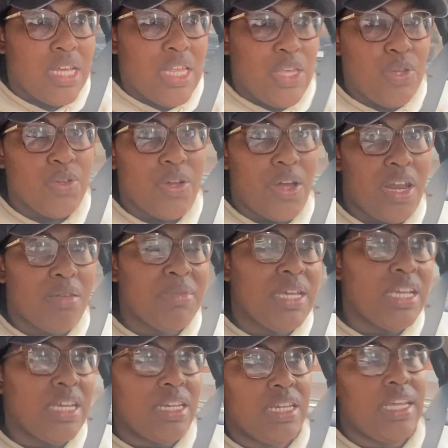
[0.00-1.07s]
You know what I
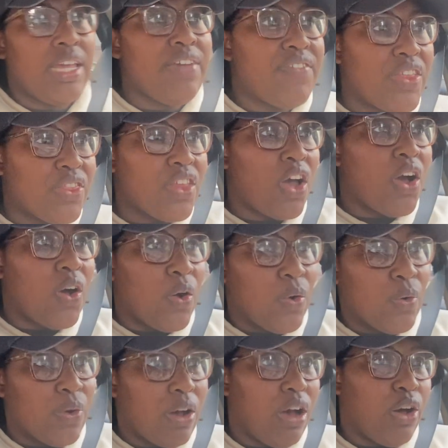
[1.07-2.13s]
mean? Even
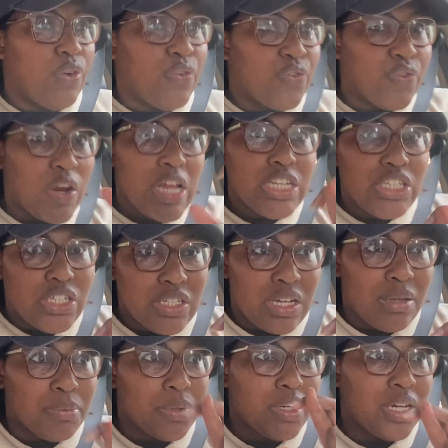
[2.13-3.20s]
though a
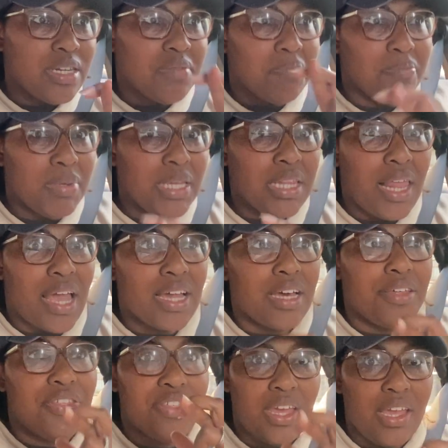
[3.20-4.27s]
friendship couldn't be like
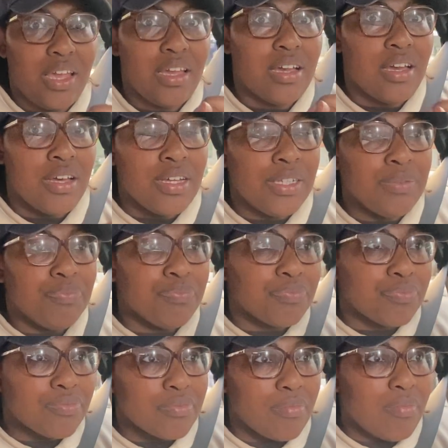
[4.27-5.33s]
a thing,
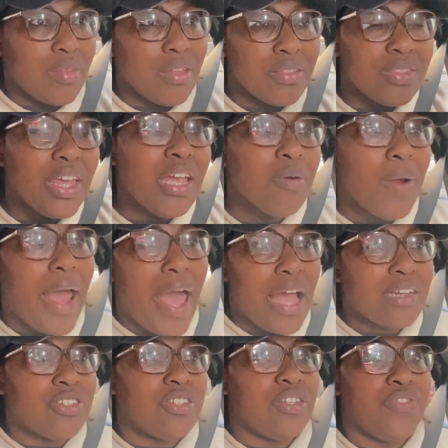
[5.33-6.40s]
they were
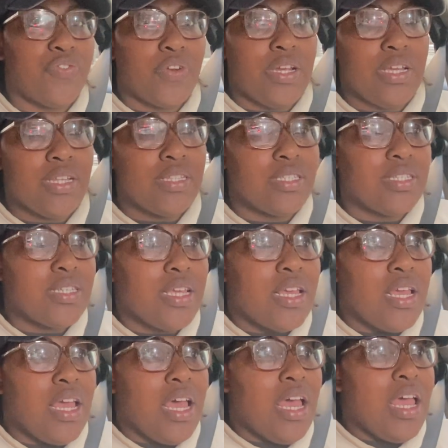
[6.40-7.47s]
actually friends.
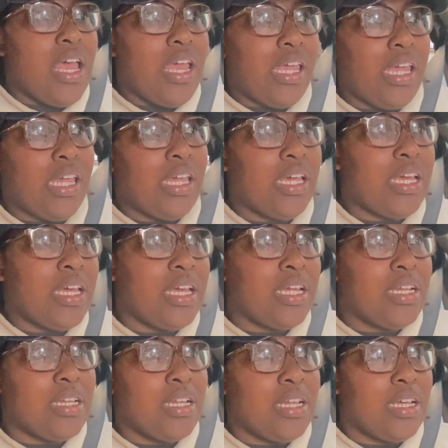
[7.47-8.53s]

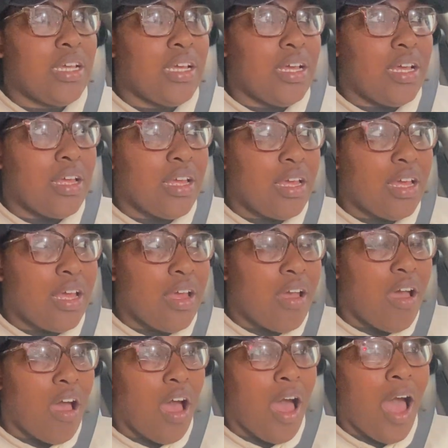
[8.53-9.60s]
And
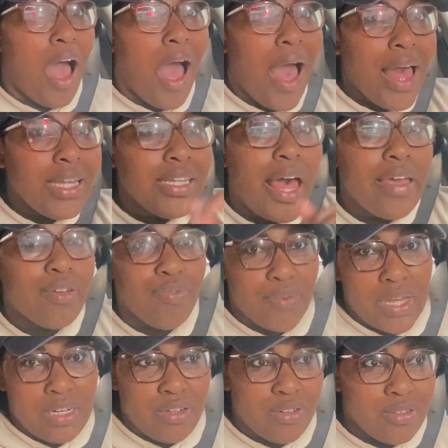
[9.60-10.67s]
I like
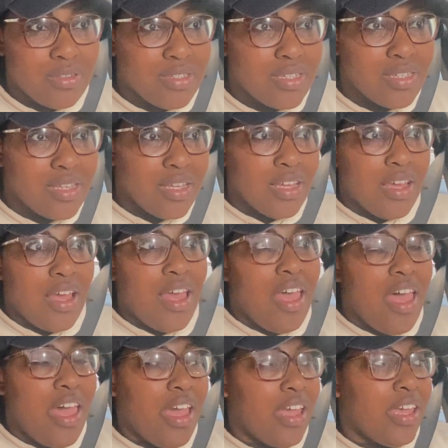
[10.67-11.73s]
Reynolds.
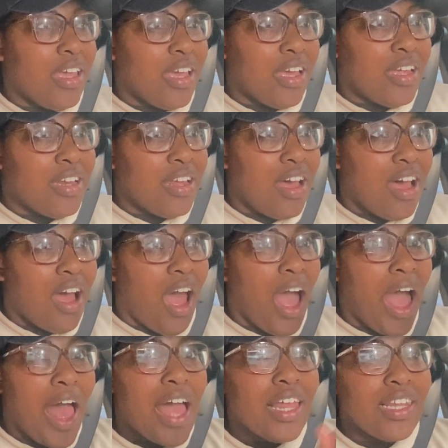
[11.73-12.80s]
And
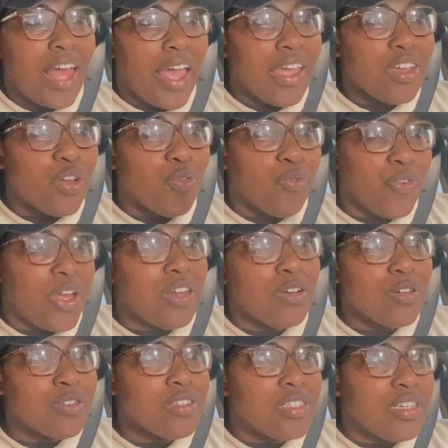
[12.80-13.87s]
I like
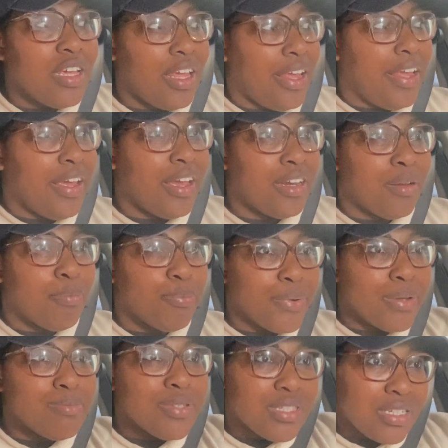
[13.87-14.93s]
Reynolds and
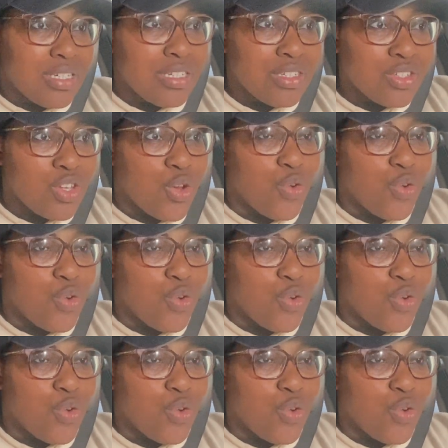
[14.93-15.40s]
Brimsley's